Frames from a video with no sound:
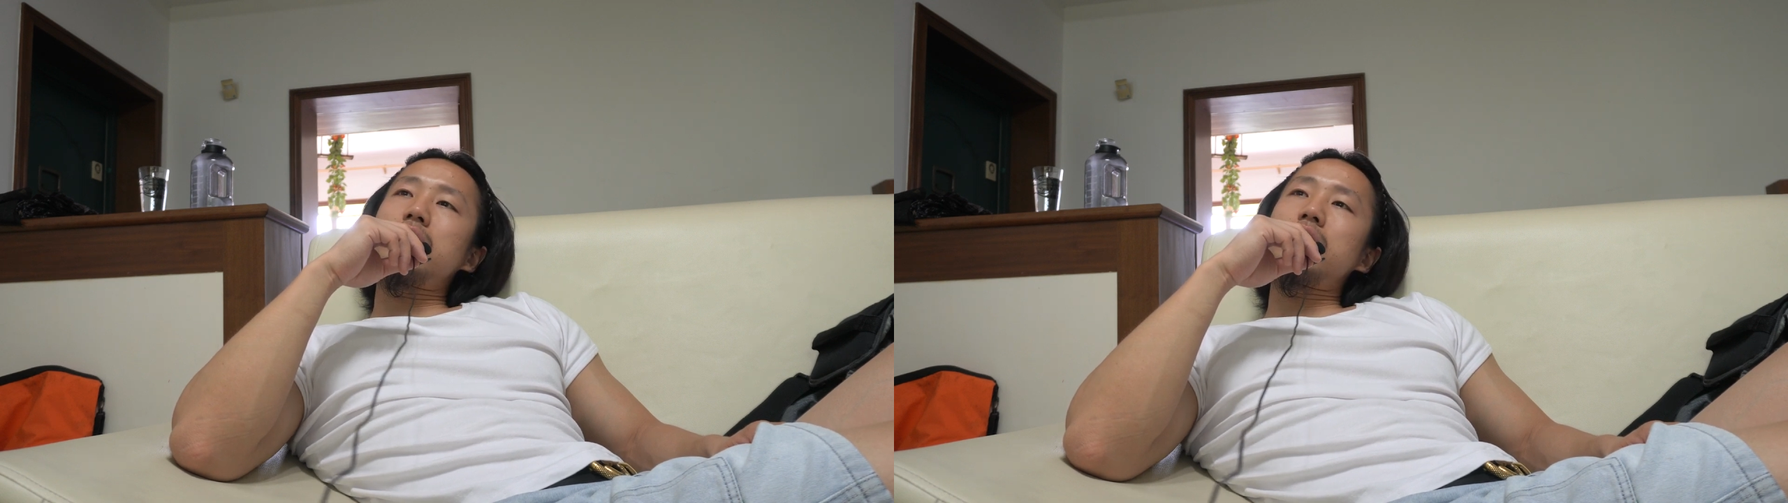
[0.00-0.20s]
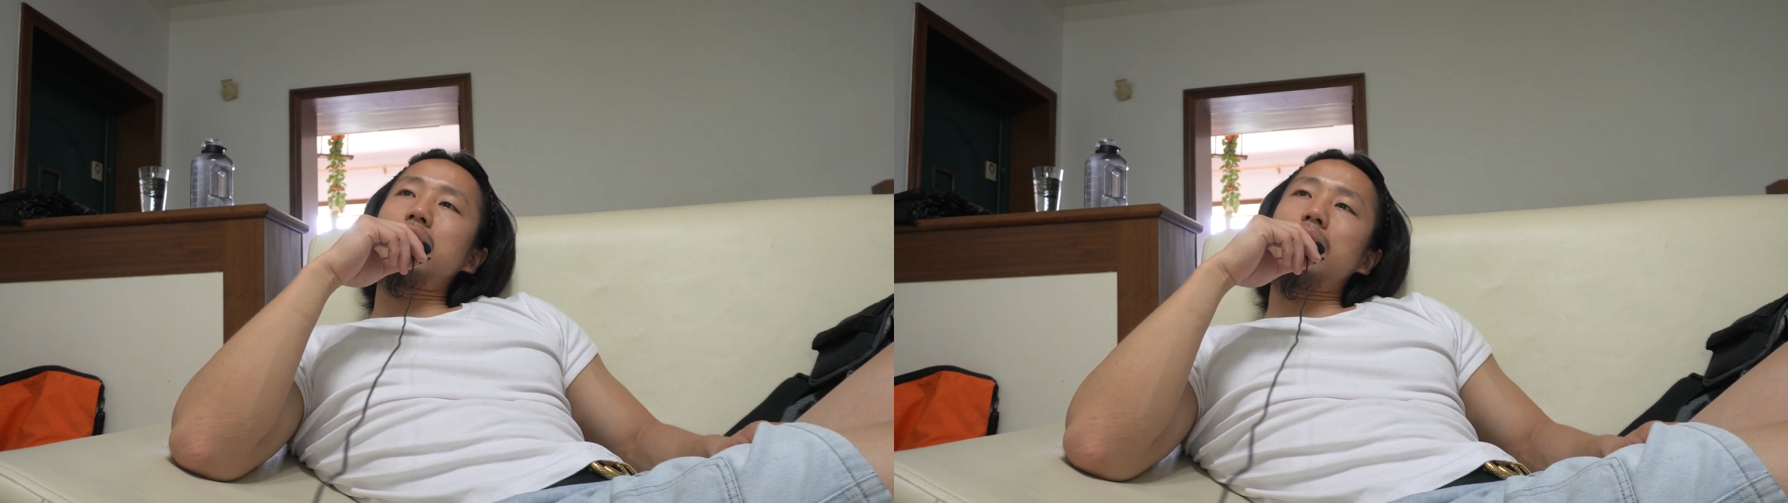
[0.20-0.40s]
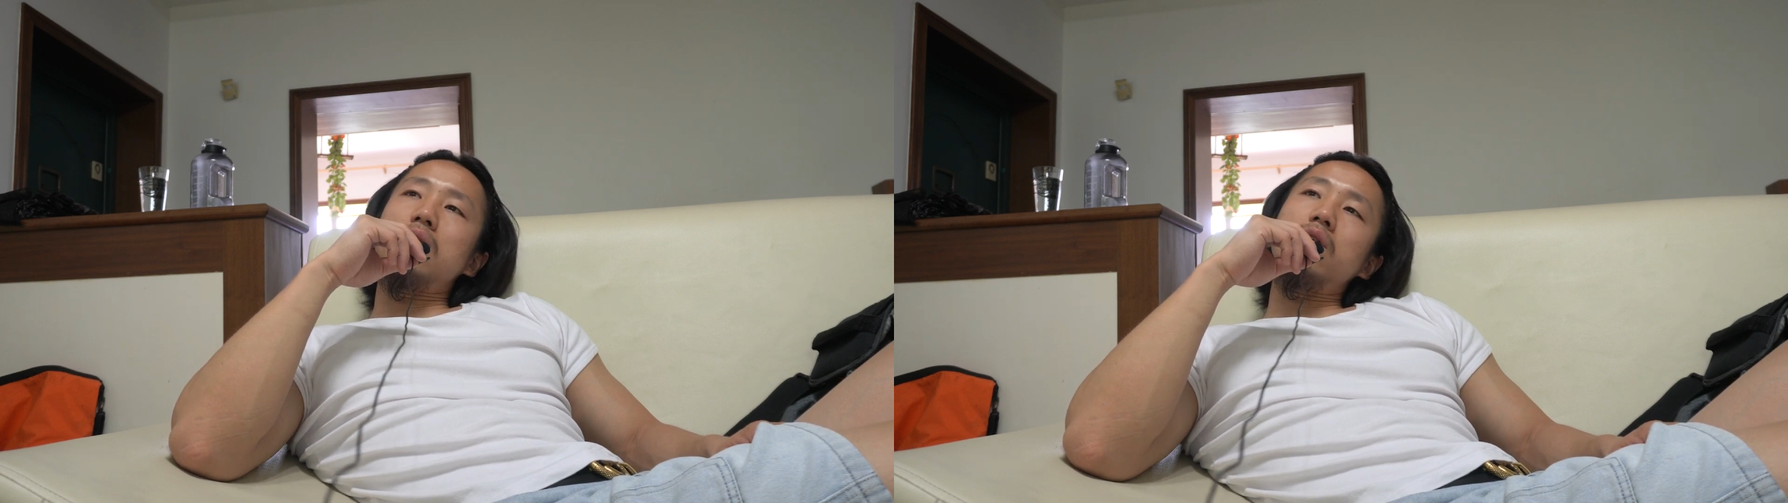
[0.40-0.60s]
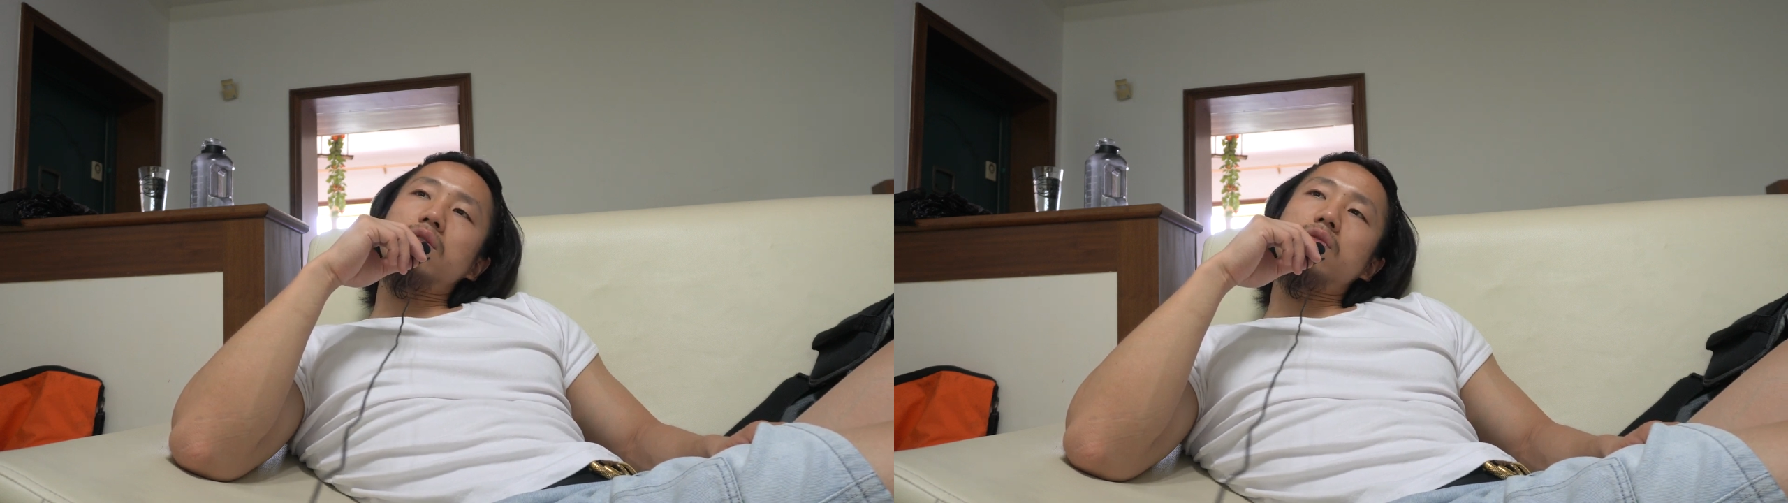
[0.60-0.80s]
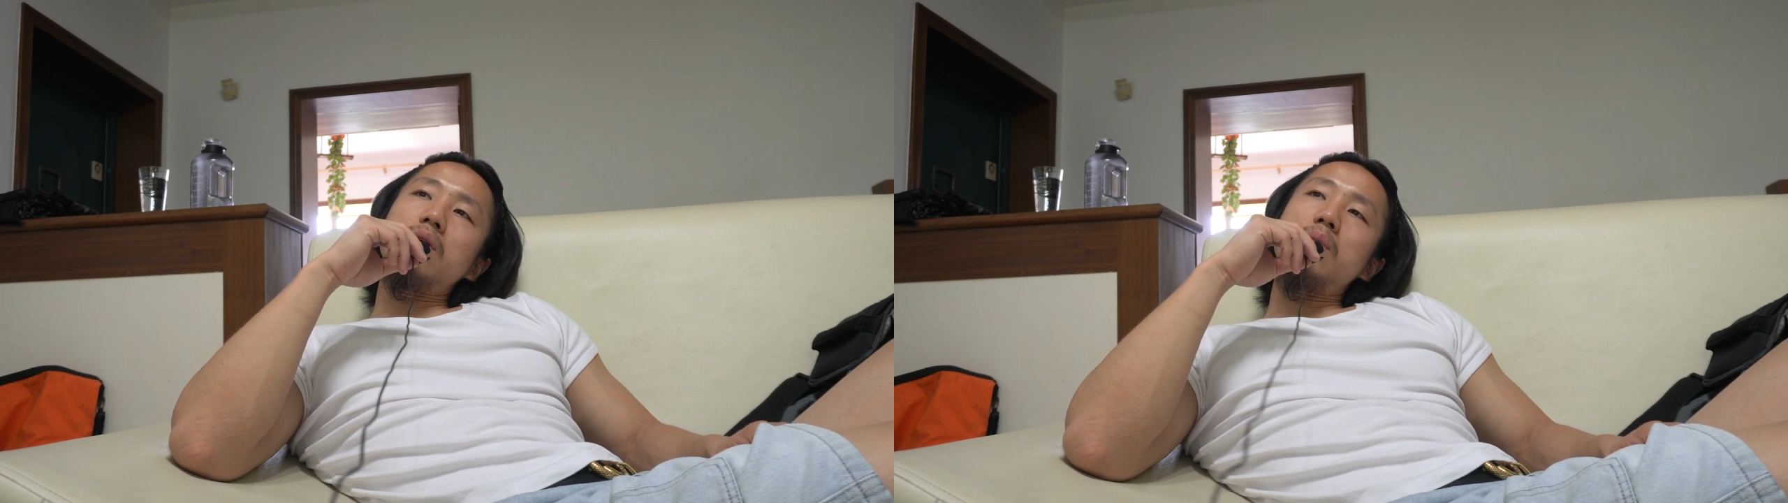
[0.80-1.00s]
to the
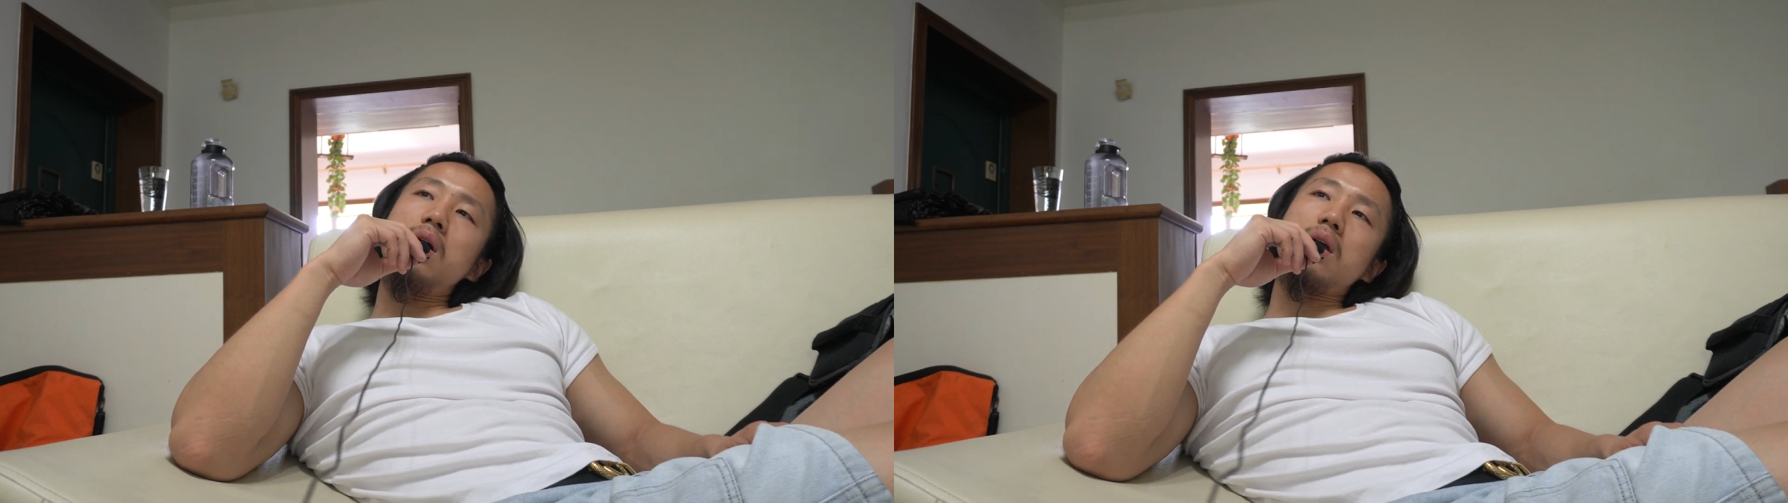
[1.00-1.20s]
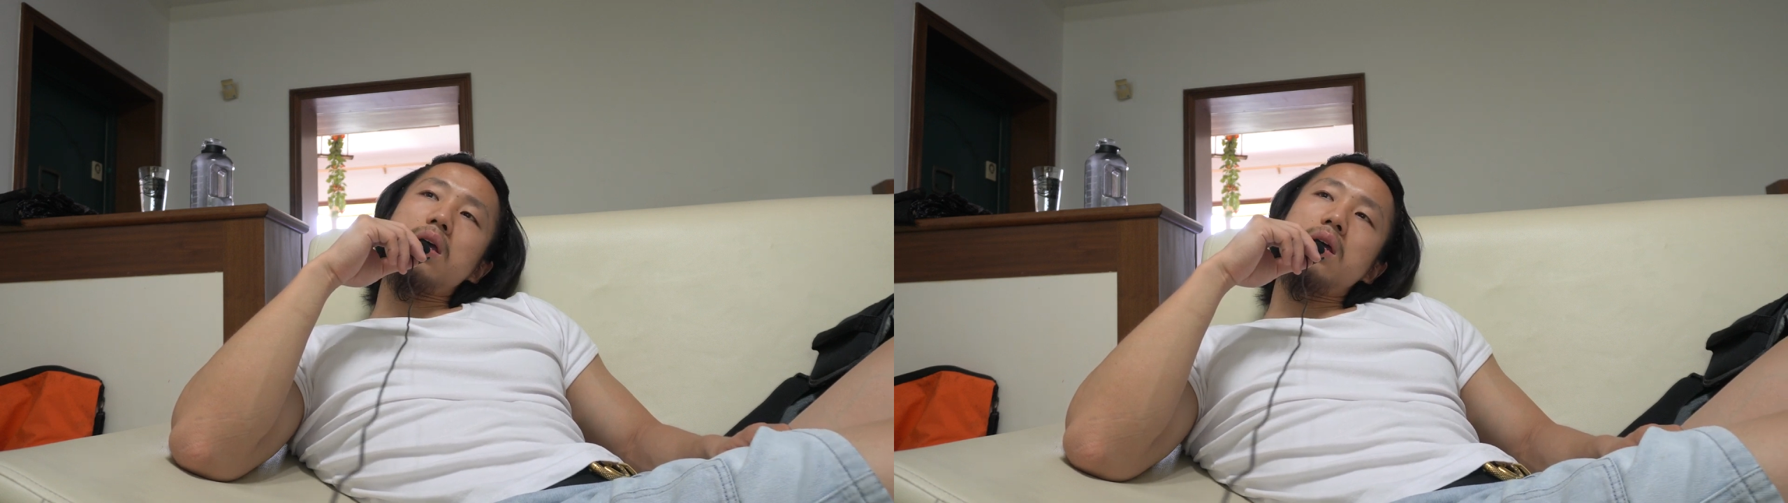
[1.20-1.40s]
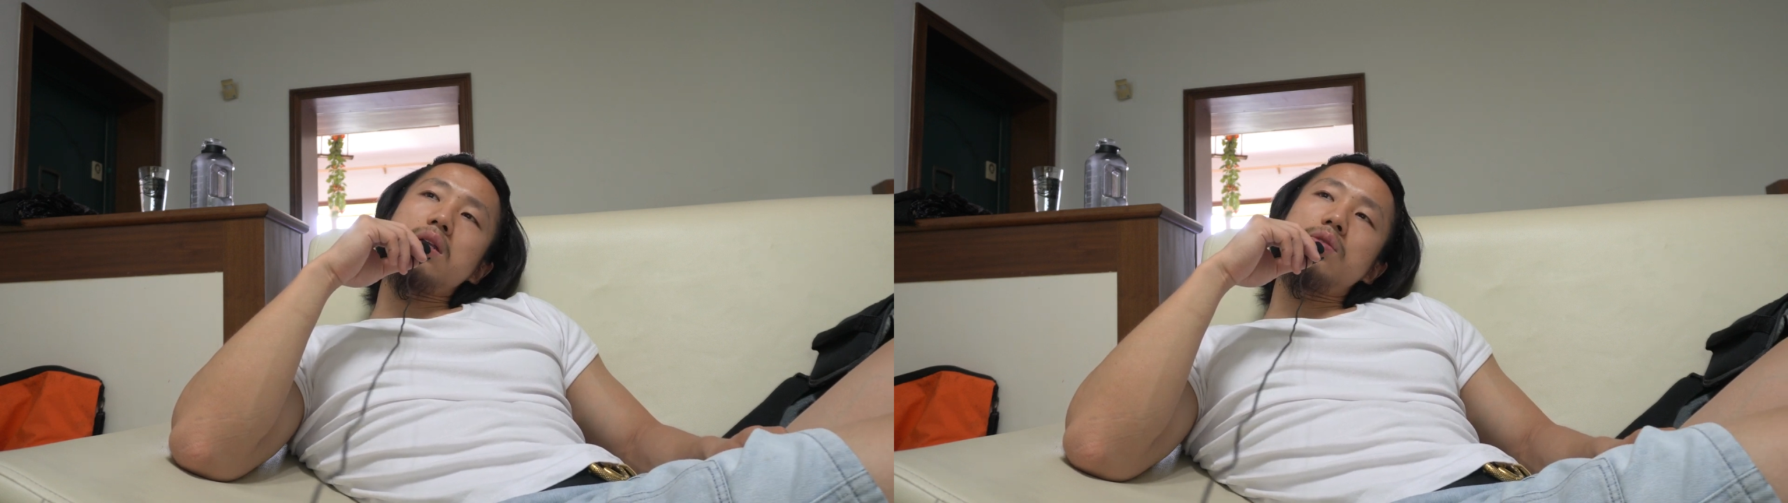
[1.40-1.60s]
grocery market